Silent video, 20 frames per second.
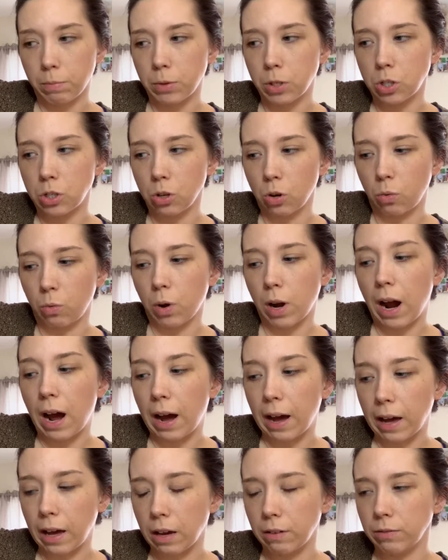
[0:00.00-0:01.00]
So what
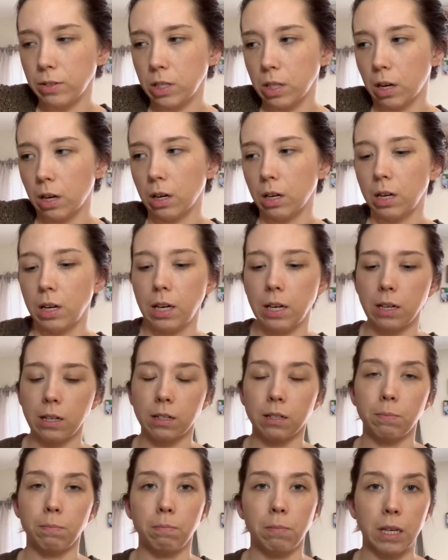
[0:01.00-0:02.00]
I have done
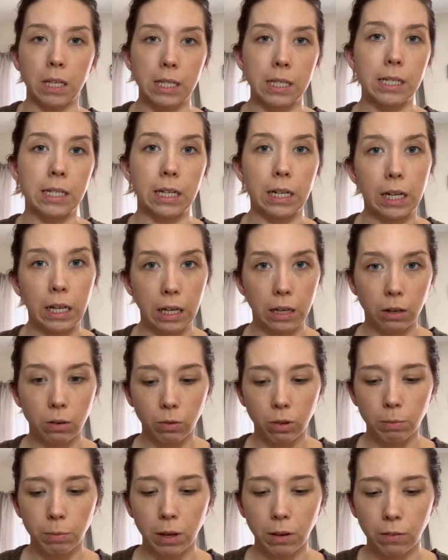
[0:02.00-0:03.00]
is mixed it in
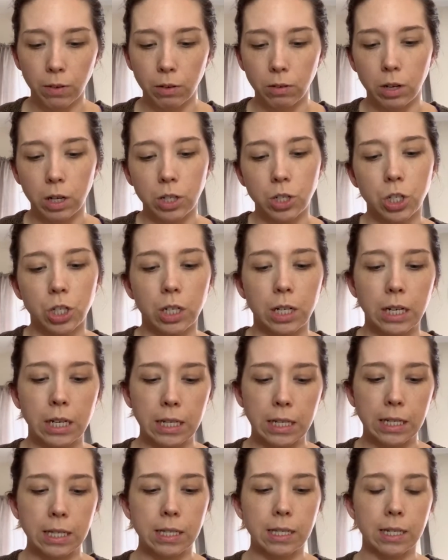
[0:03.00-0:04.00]
with my foundation
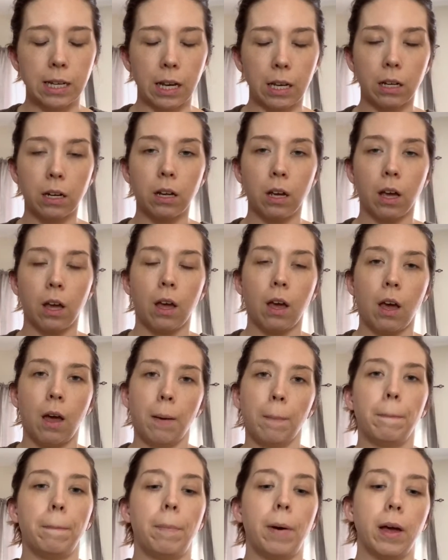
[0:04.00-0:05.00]
instead.
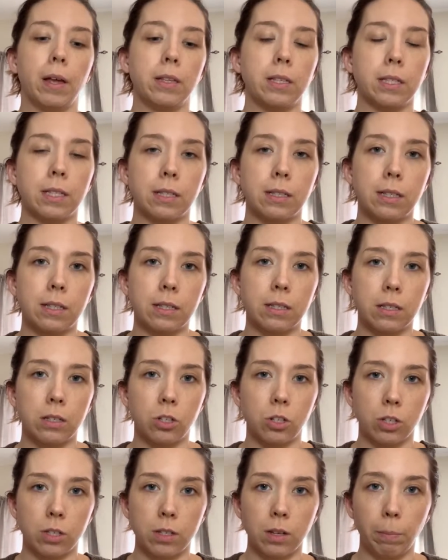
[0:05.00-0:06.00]
But since this is
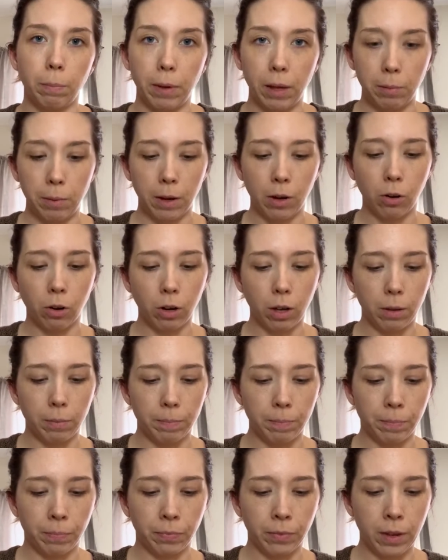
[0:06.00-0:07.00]
just a BB
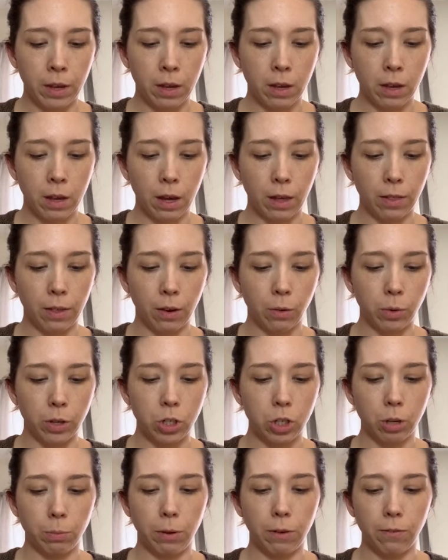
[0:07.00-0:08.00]
cream, I think we
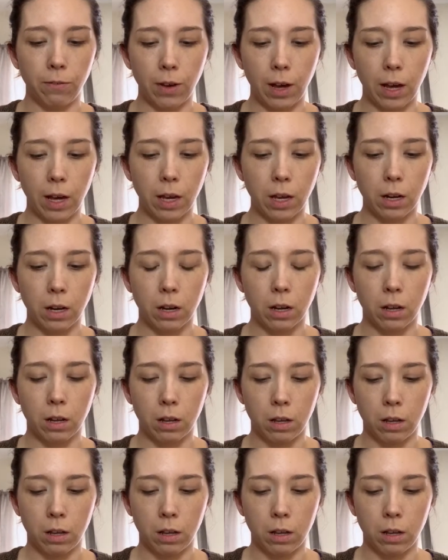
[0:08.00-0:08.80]
should be fine.